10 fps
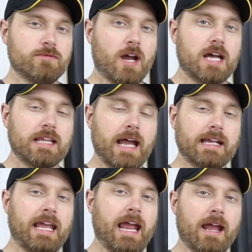you've got
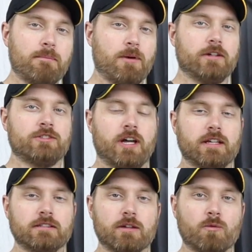that camber
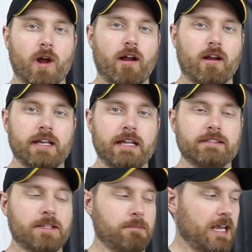adjusted where it
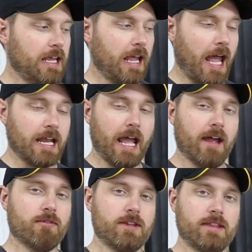needs to be and
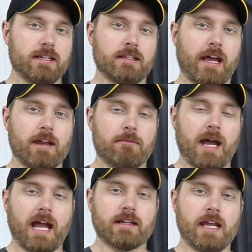everything tightened
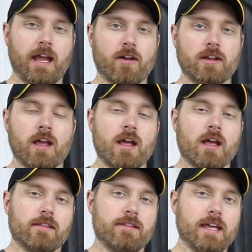back down,
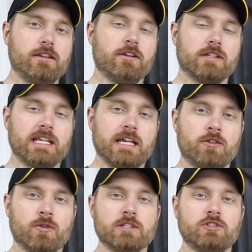then you'll need
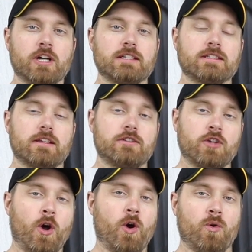to adjust the
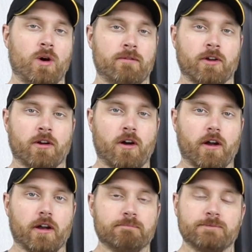toe of your
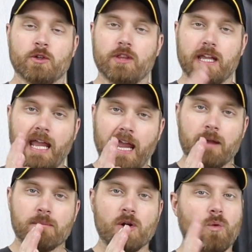cart. So the
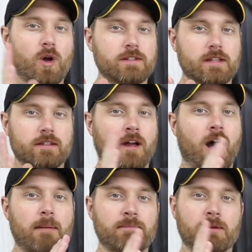camber was the
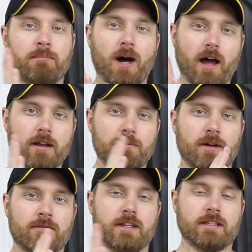top to bottom
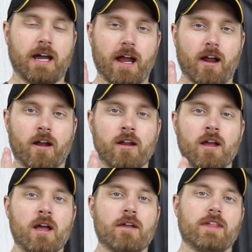of the tire.
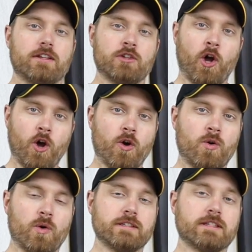The
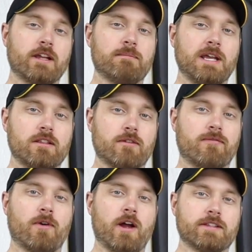toe is going to be the
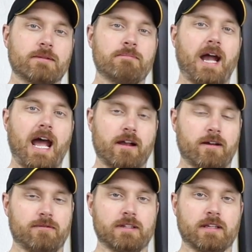front to back
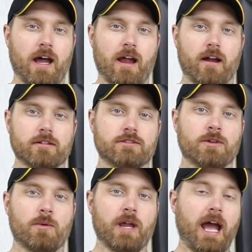of the tire.
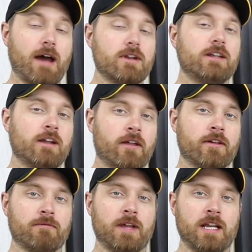So we have
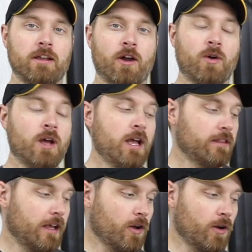another video
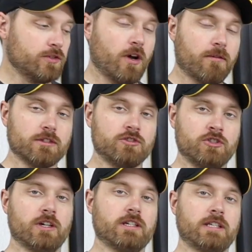that goes over
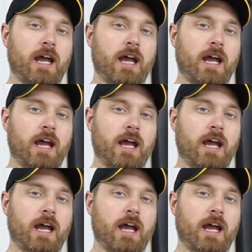just